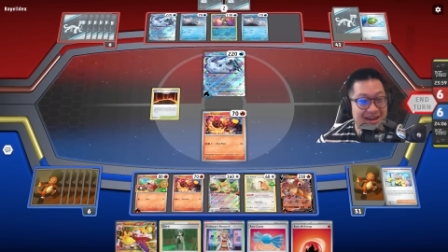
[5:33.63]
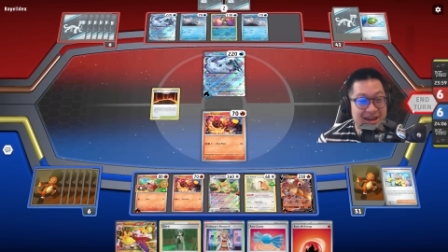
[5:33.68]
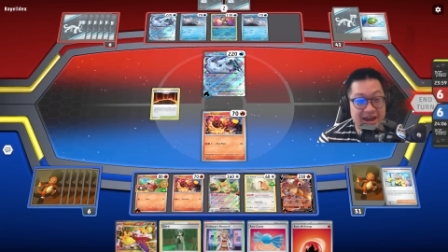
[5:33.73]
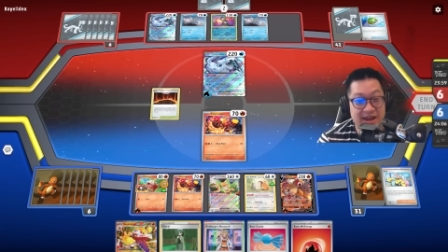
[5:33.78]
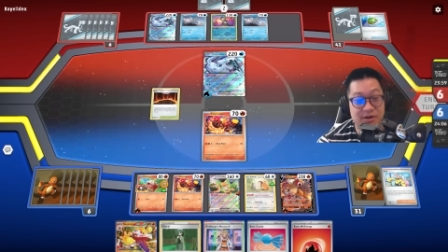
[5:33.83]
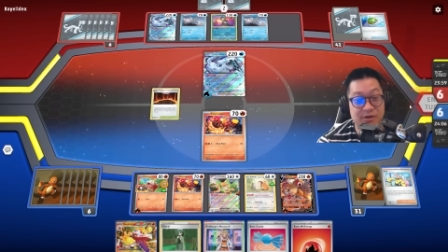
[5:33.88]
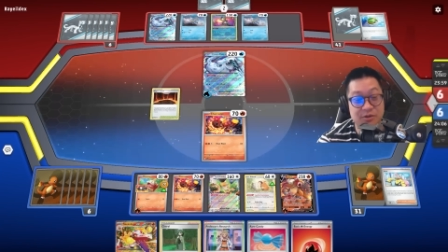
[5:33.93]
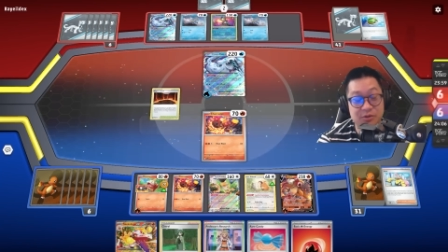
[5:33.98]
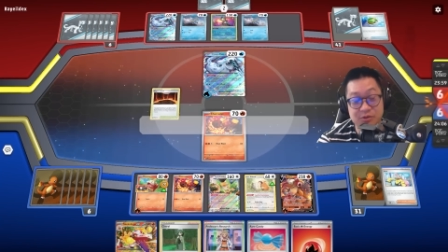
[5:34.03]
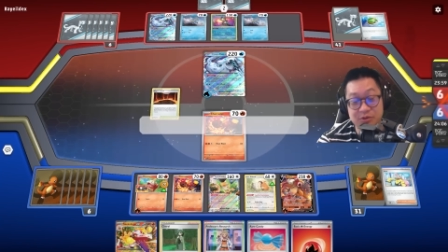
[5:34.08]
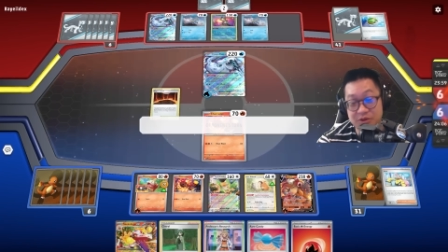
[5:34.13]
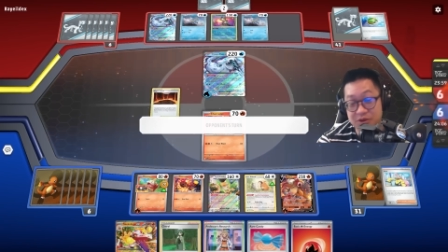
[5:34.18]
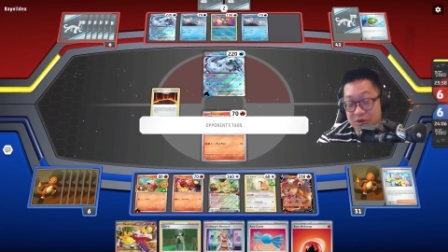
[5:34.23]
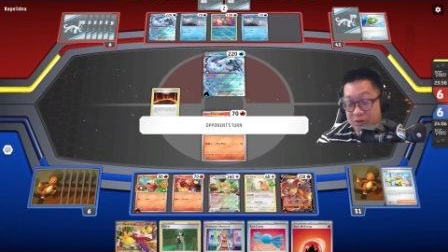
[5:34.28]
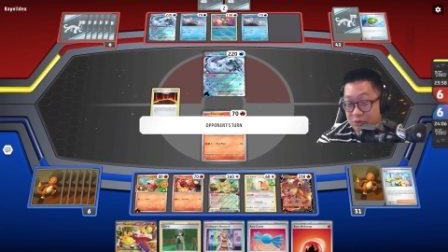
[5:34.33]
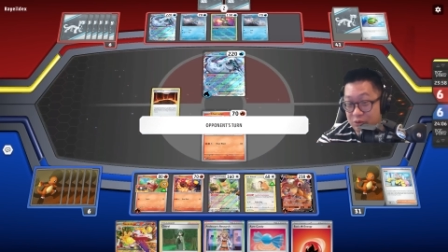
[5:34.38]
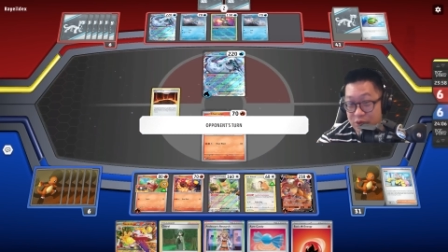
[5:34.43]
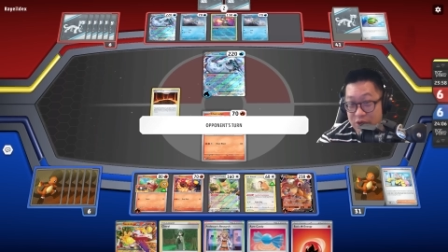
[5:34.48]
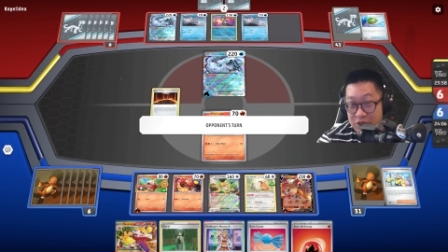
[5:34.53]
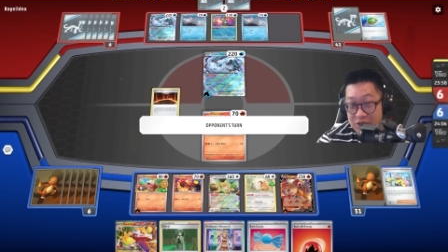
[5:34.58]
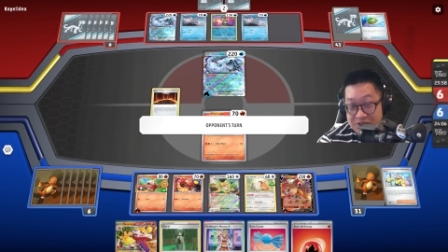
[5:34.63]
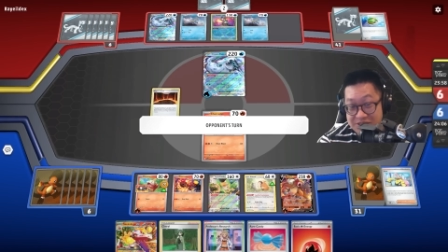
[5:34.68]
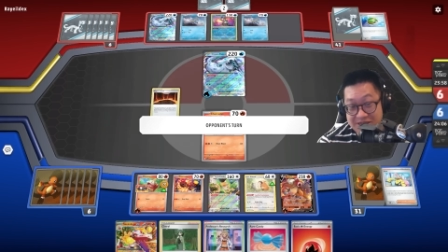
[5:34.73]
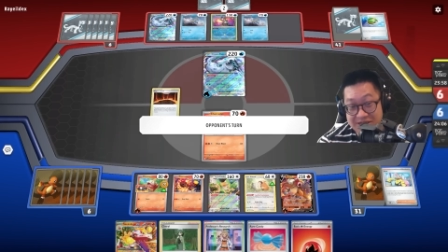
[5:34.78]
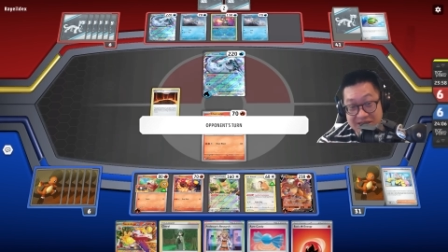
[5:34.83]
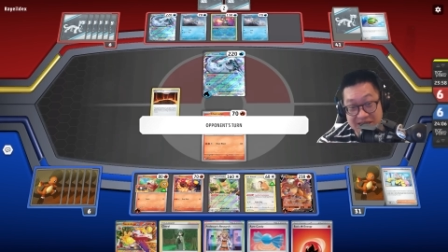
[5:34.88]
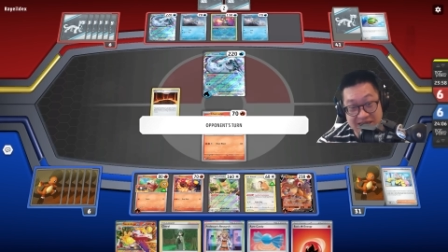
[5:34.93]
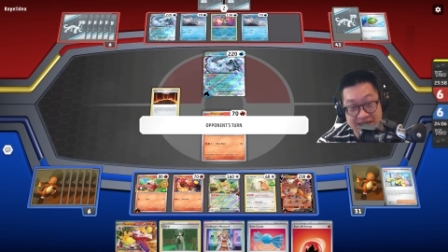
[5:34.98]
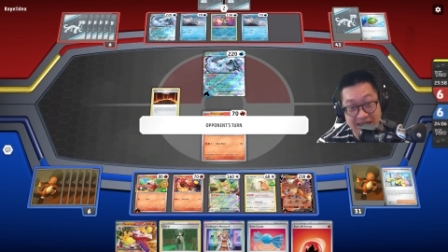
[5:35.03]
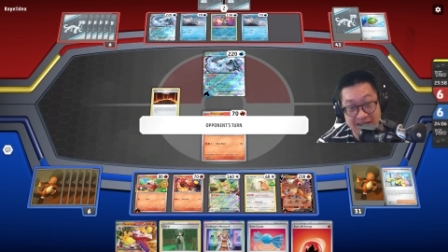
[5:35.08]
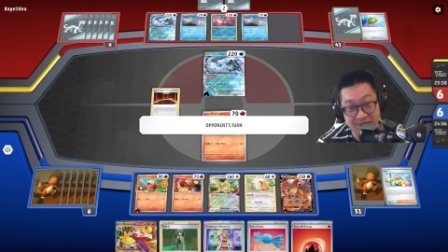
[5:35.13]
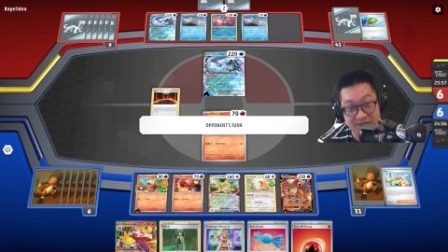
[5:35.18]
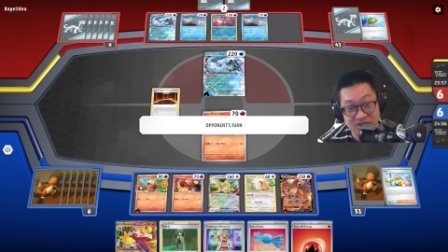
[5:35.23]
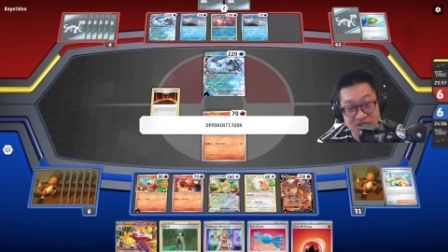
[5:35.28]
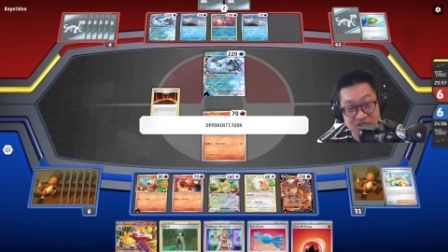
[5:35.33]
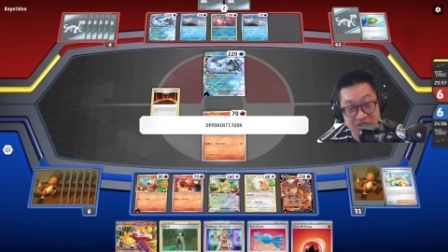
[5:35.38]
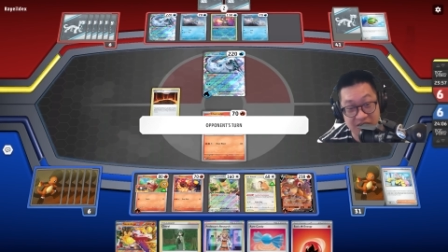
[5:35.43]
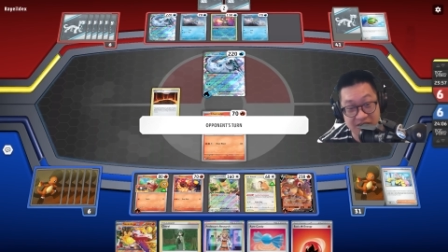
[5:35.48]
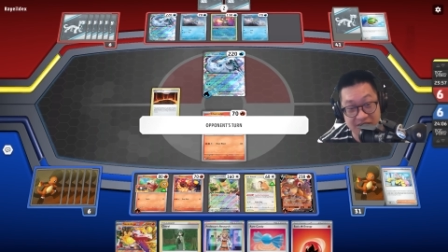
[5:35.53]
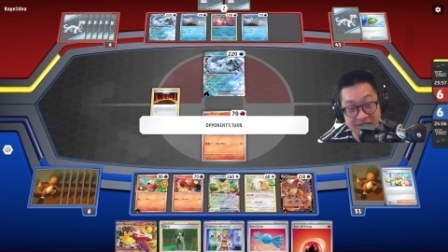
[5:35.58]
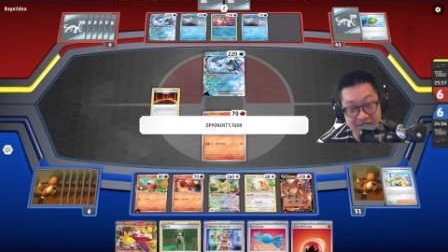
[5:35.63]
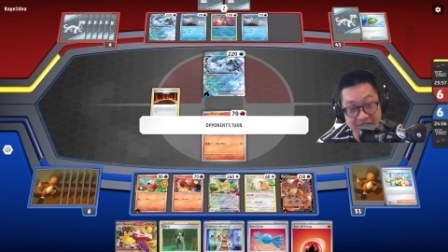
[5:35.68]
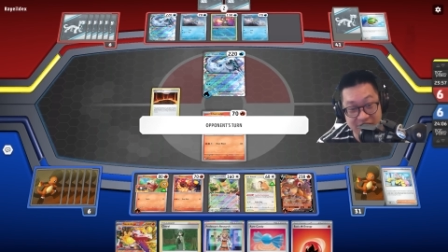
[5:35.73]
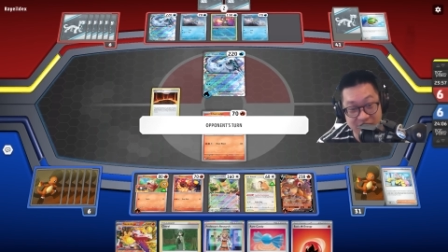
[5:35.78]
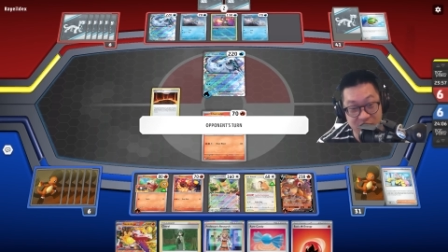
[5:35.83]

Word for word: And reducing the damage on uh,